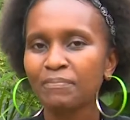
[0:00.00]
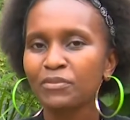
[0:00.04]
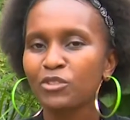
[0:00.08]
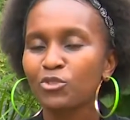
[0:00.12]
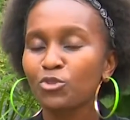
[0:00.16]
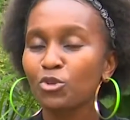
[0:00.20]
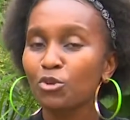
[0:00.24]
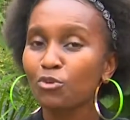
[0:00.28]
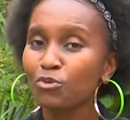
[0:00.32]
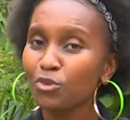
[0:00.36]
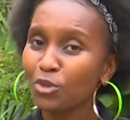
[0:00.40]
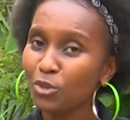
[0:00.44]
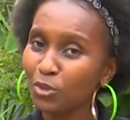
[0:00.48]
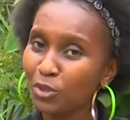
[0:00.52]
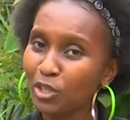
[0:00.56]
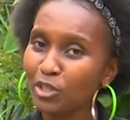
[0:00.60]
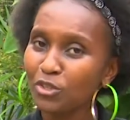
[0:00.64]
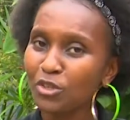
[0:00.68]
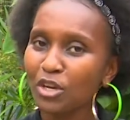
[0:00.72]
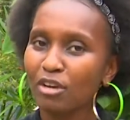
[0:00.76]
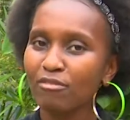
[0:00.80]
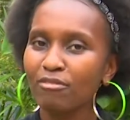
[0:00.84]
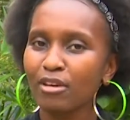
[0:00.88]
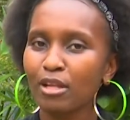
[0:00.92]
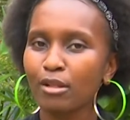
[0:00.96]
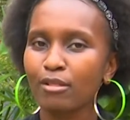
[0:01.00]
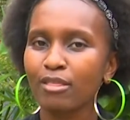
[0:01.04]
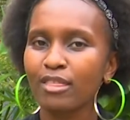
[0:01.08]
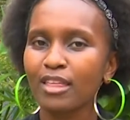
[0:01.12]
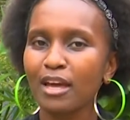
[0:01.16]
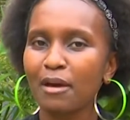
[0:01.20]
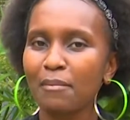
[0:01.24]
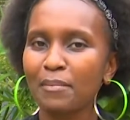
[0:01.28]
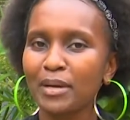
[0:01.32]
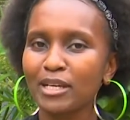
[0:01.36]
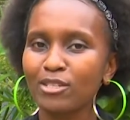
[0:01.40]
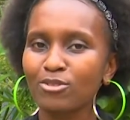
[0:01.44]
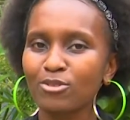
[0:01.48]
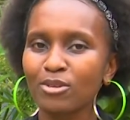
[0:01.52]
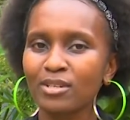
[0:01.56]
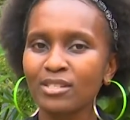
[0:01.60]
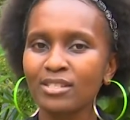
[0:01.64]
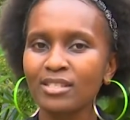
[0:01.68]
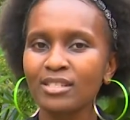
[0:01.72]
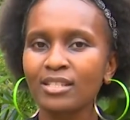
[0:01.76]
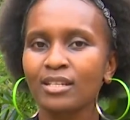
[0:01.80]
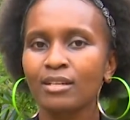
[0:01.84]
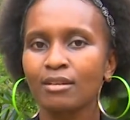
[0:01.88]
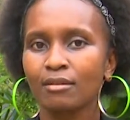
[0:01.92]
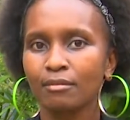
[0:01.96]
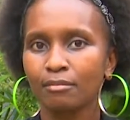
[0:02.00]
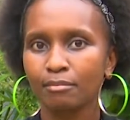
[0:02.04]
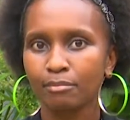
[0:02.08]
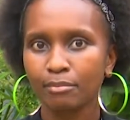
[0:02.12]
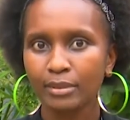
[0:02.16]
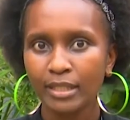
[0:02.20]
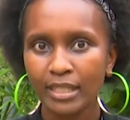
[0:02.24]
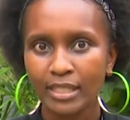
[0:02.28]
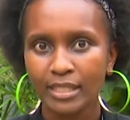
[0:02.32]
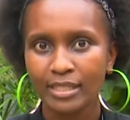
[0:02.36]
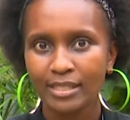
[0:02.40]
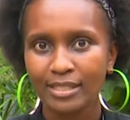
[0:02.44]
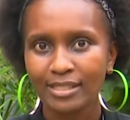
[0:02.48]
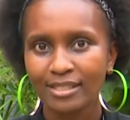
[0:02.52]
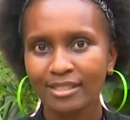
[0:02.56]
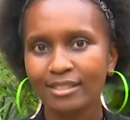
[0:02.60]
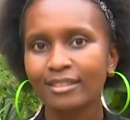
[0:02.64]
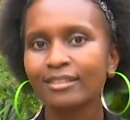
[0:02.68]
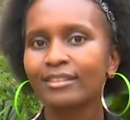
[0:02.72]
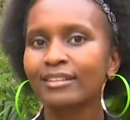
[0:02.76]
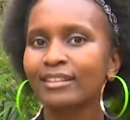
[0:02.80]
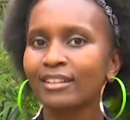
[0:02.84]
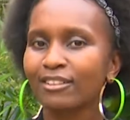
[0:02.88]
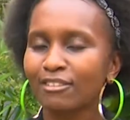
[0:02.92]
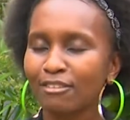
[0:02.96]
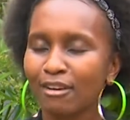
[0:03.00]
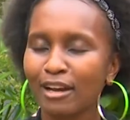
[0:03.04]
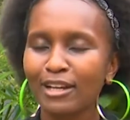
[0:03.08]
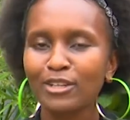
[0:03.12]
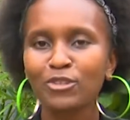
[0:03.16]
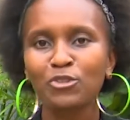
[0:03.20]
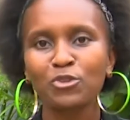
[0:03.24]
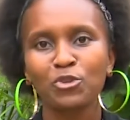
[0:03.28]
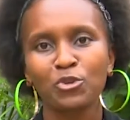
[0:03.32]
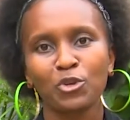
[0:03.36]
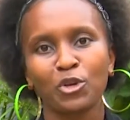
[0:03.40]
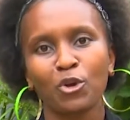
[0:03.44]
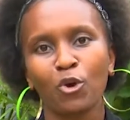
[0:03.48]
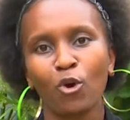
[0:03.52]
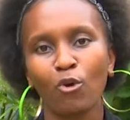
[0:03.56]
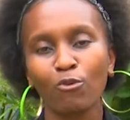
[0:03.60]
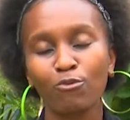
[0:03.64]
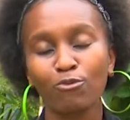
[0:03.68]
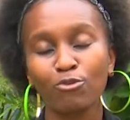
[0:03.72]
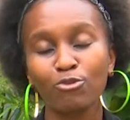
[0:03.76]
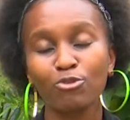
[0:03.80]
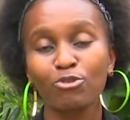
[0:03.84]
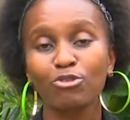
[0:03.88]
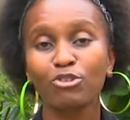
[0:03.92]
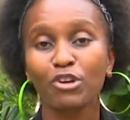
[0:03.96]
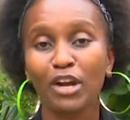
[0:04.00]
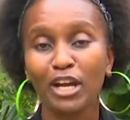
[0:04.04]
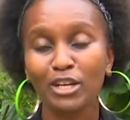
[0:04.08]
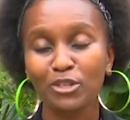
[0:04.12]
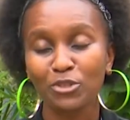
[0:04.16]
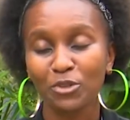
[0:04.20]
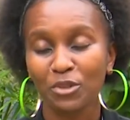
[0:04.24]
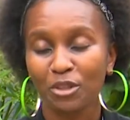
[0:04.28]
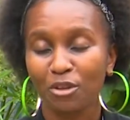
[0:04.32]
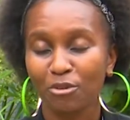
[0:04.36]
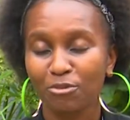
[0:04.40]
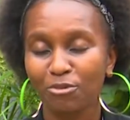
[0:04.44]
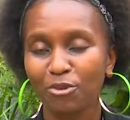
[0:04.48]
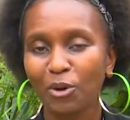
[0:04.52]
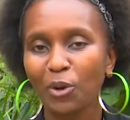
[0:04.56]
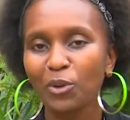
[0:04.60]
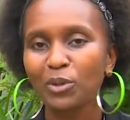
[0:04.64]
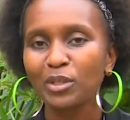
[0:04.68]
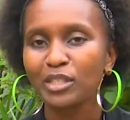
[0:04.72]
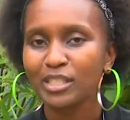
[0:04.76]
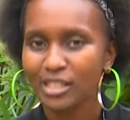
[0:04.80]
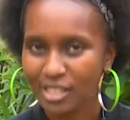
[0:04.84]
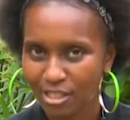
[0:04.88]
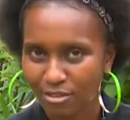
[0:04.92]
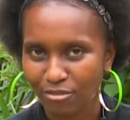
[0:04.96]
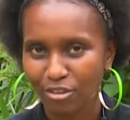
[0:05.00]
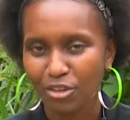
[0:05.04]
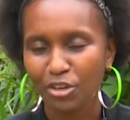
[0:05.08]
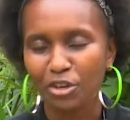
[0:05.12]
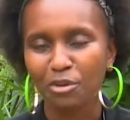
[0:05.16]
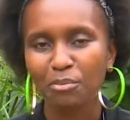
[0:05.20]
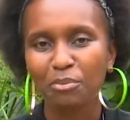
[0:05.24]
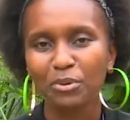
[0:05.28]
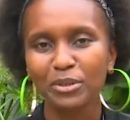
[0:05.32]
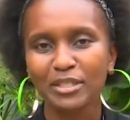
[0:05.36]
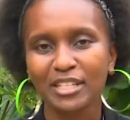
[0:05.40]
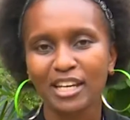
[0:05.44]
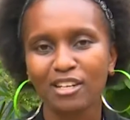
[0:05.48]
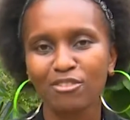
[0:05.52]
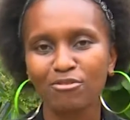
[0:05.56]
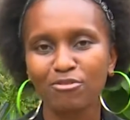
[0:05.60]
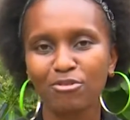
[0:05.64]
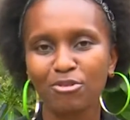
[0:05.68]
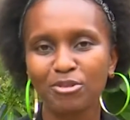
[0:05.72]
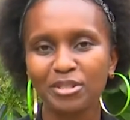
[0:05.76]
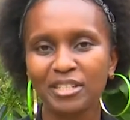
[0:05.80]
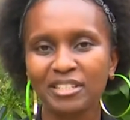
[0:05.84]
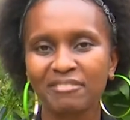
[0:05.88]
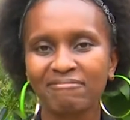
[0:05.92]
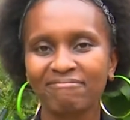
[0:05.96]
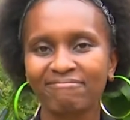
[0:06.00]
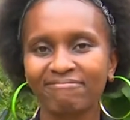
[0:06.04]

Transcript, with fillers: So if you're looking to have healthier muscles, please run to Nkofu, run to the fowl. It's a very important food.